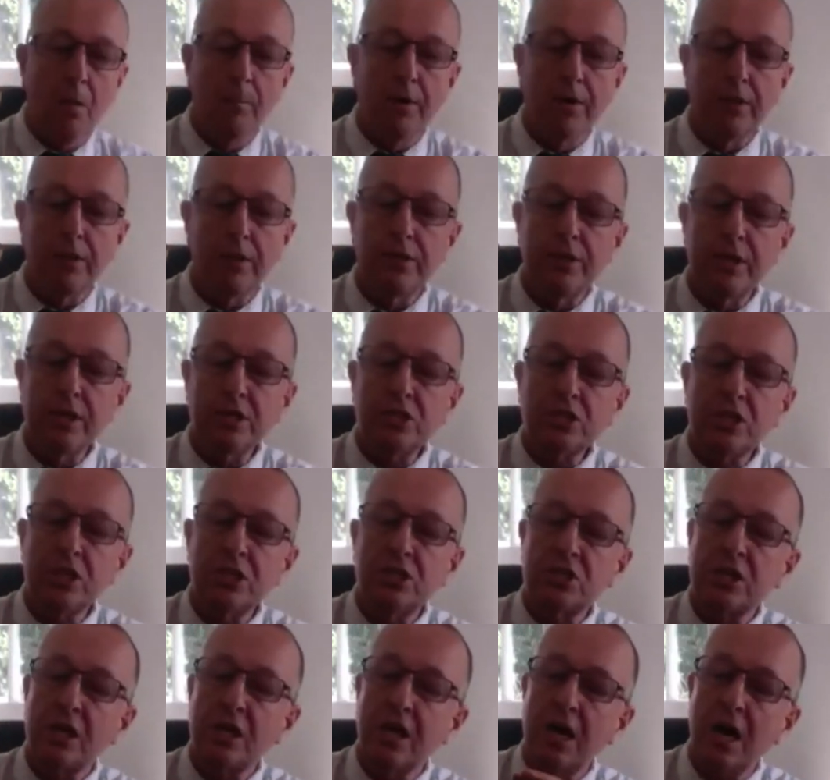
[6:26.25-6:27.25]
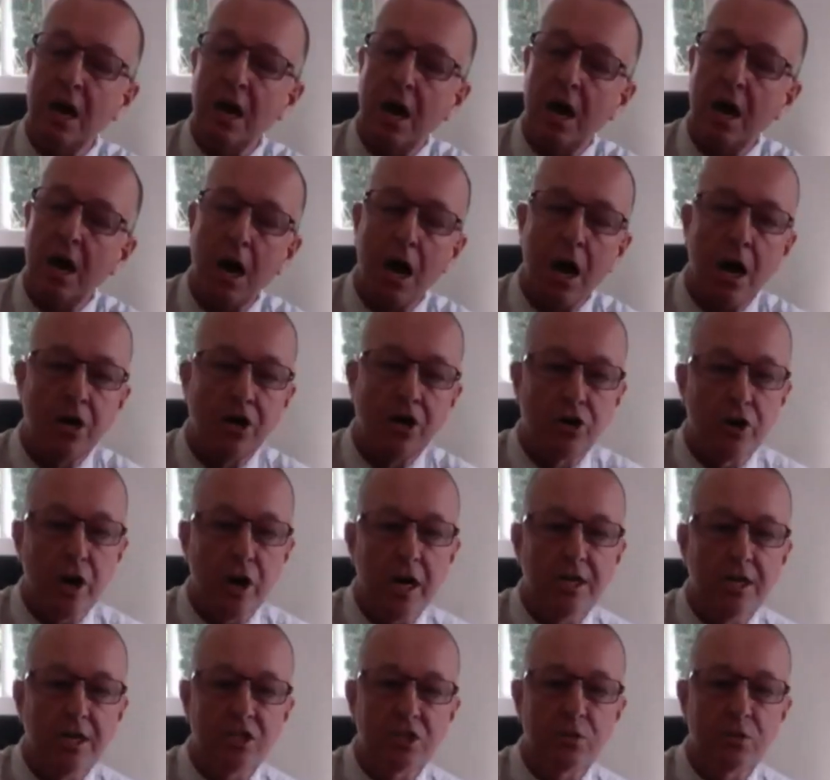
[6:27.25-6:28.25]
But this is a
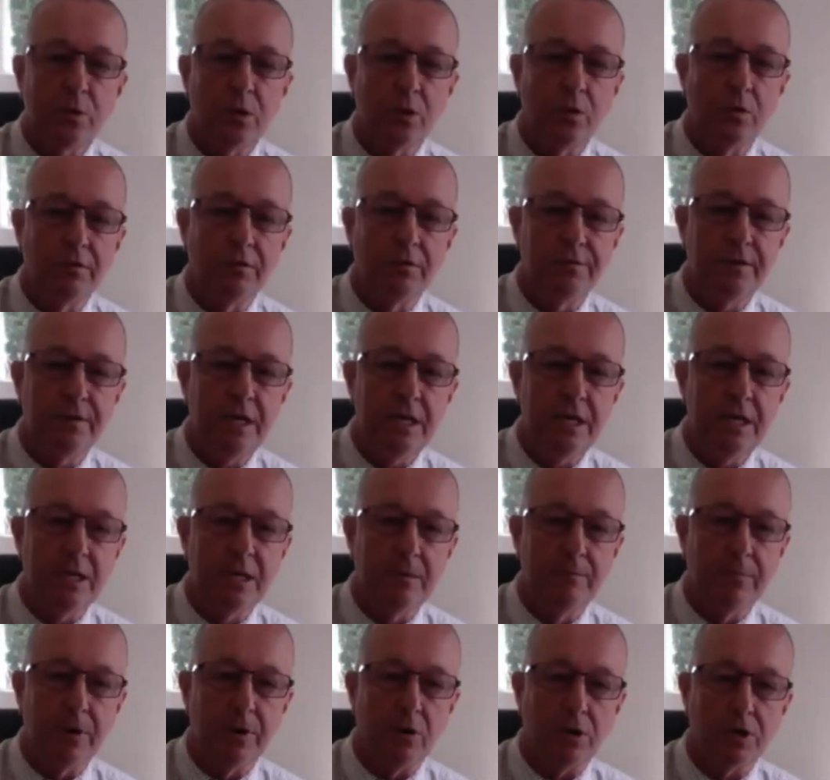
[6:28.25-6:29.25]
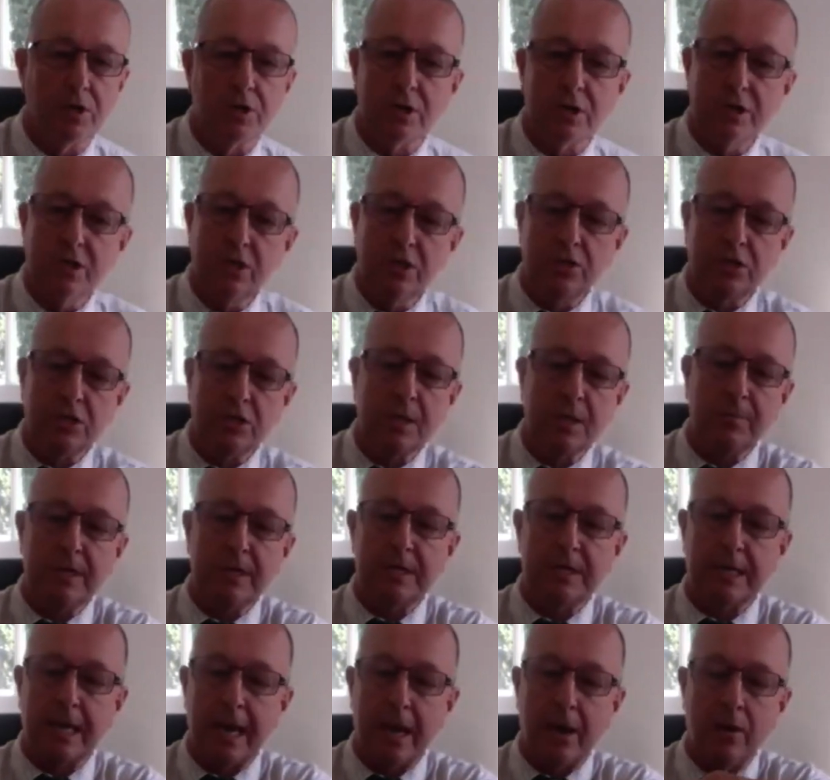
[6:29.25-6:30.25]
grey squirrel feeding box, and you tip
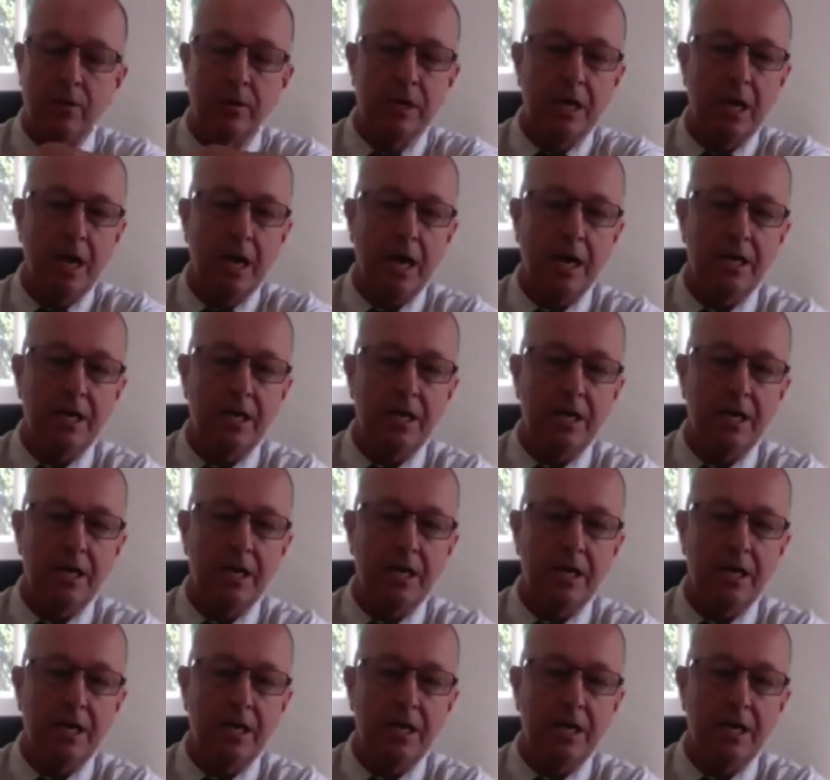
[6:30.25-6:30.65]
it down,